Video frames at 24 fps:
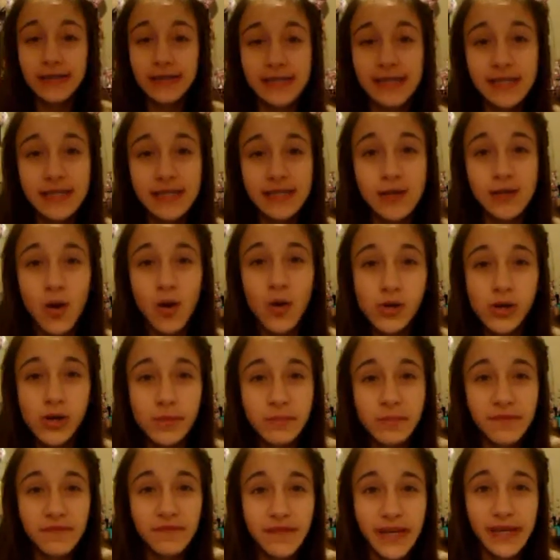and this is a
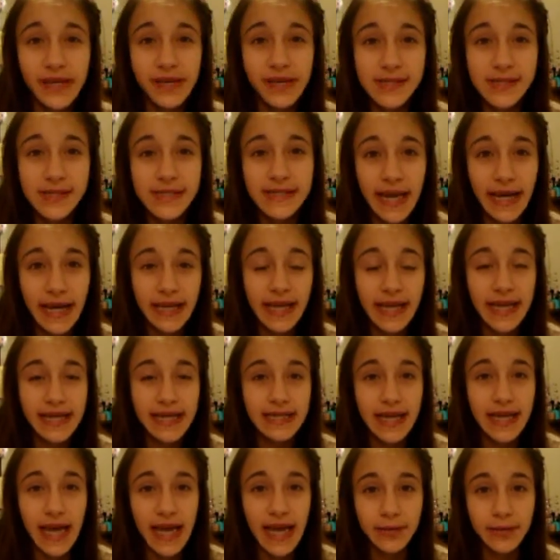horrible video to dedicate
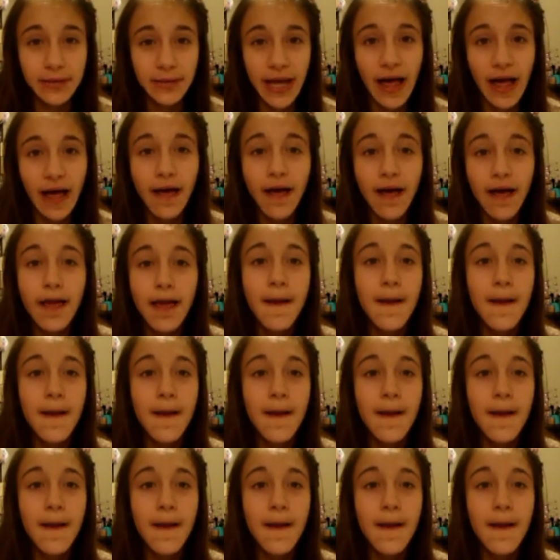to Annabelle.